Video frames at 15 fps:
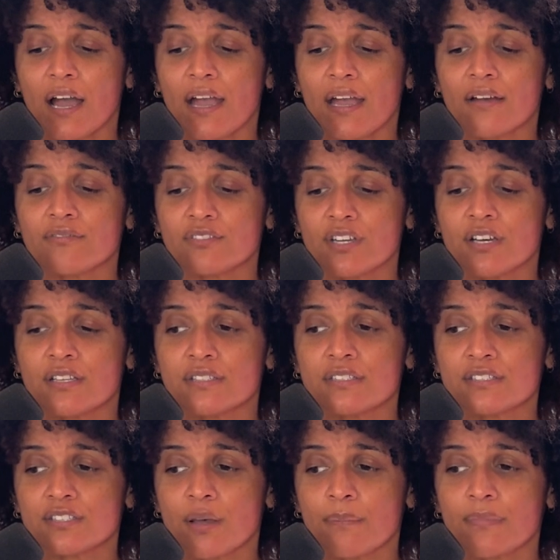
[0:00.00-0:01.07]
have done
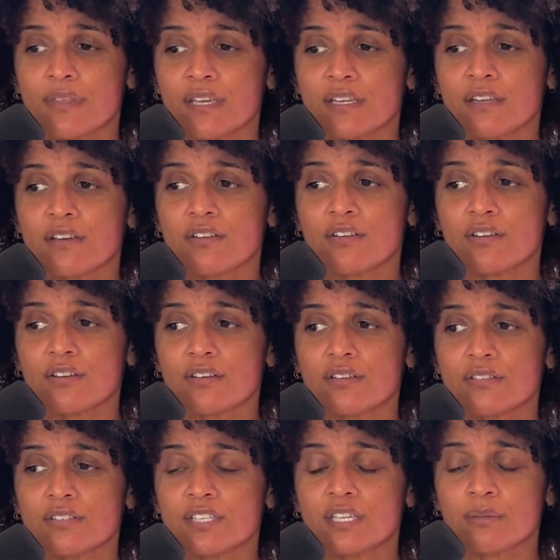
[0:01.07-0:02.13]
something
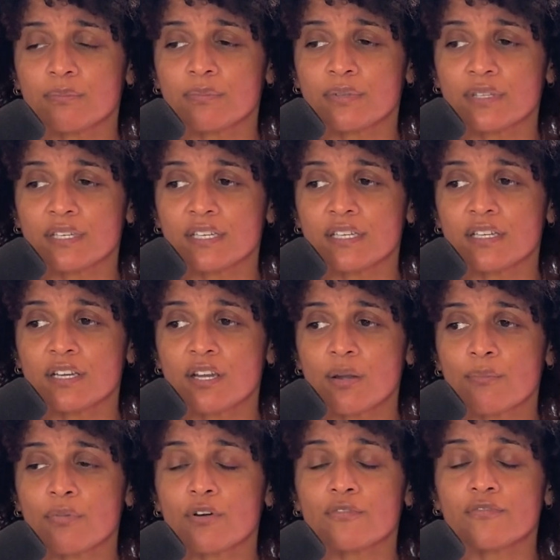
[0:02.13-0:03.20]
deeply
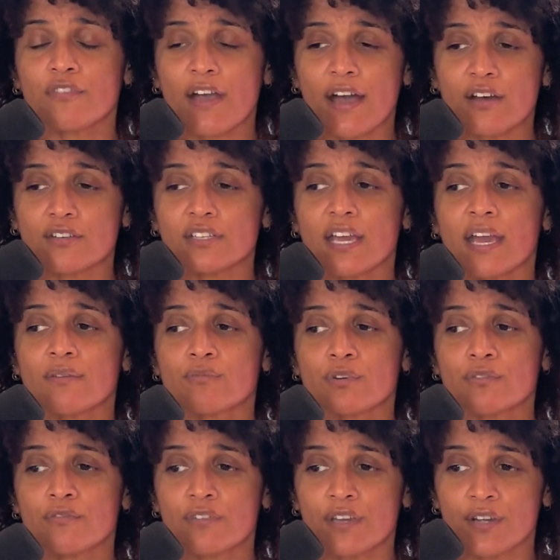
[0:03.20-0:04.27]
profound and
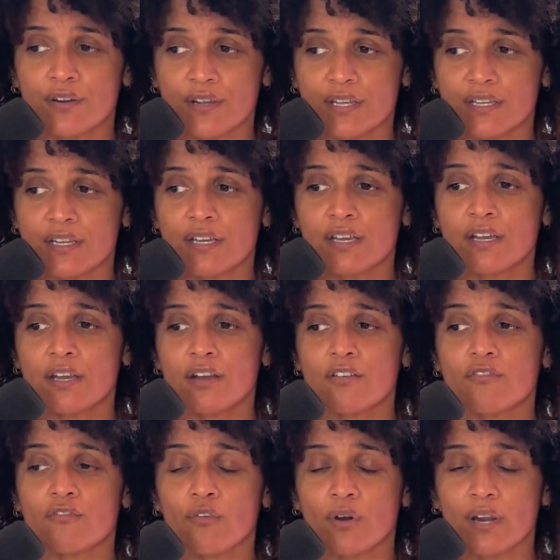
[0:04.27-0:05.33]
revering
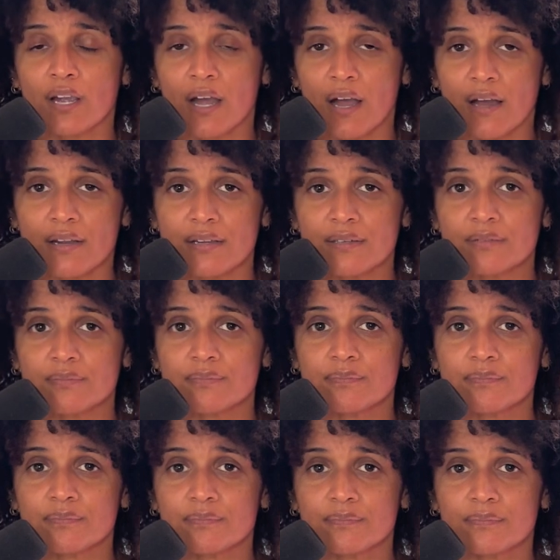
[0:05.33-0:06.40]
for God.
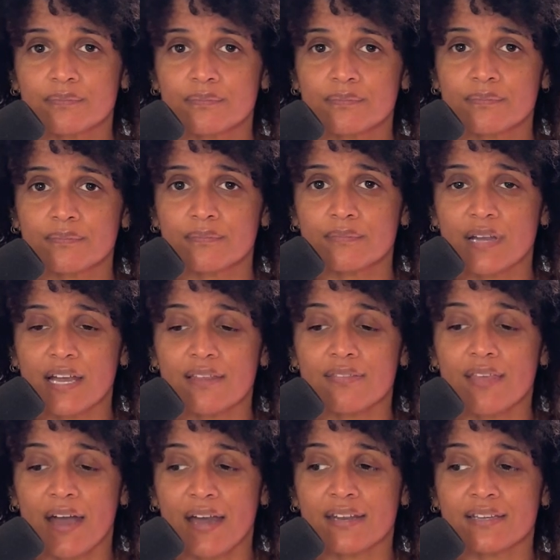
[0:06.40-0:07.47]
And
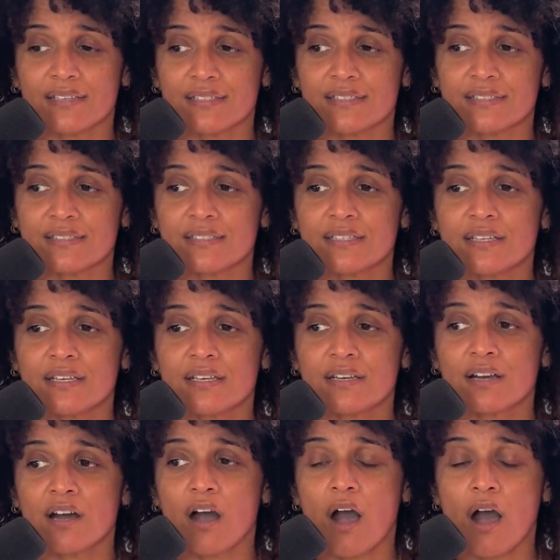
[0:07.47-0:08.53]
that is
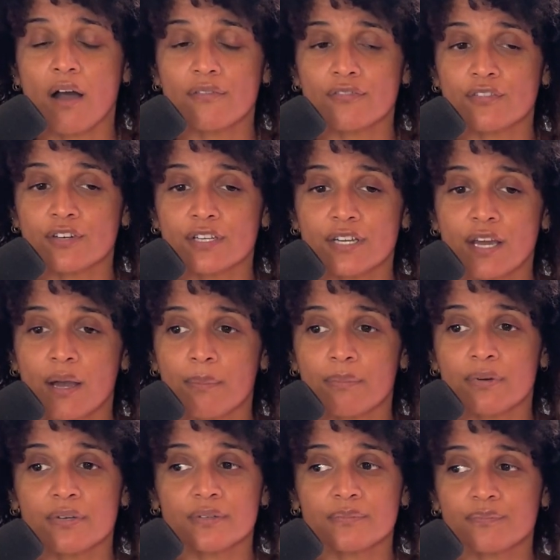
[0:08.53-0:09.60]
offering up
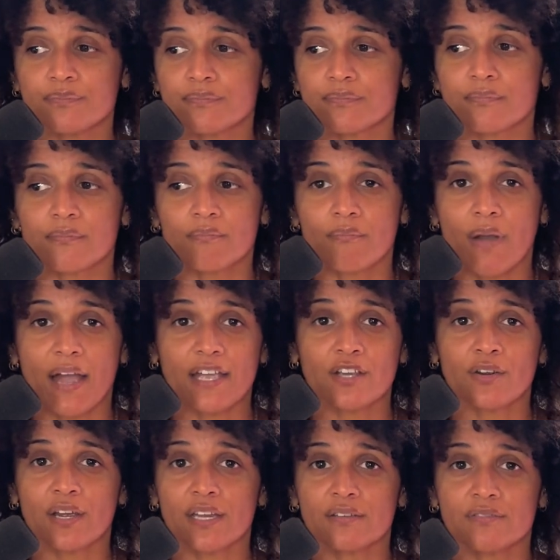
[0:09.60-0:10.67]
my
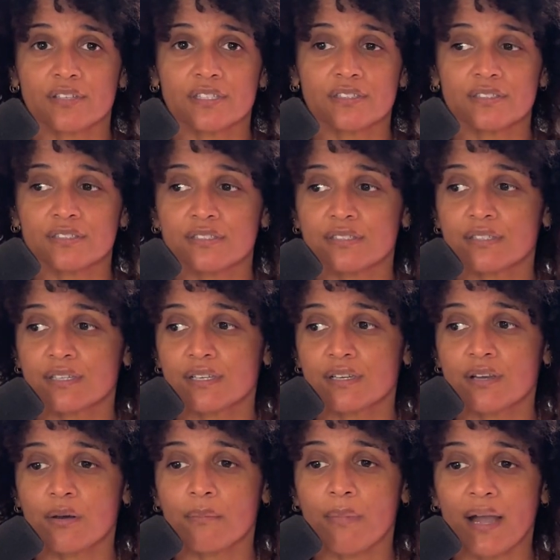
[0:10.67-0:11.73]
cravings,
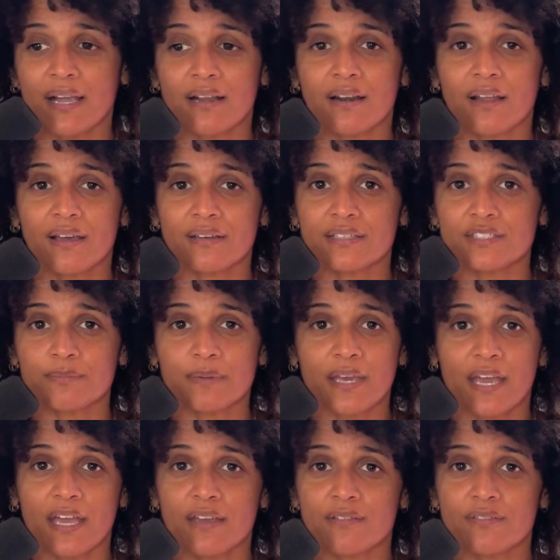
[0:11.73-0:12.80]
my gluttonous
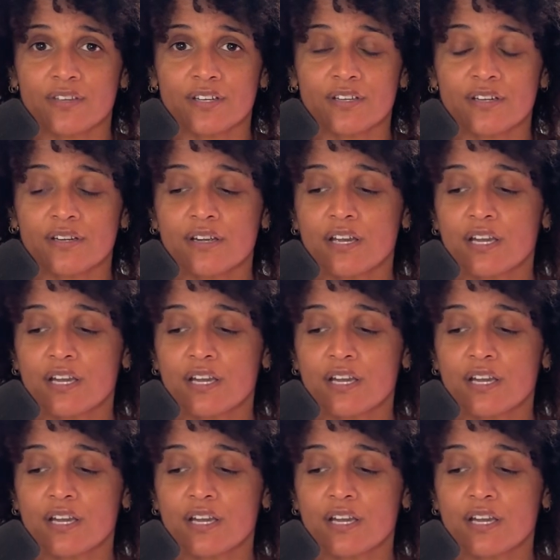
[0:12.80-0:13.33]
behavior,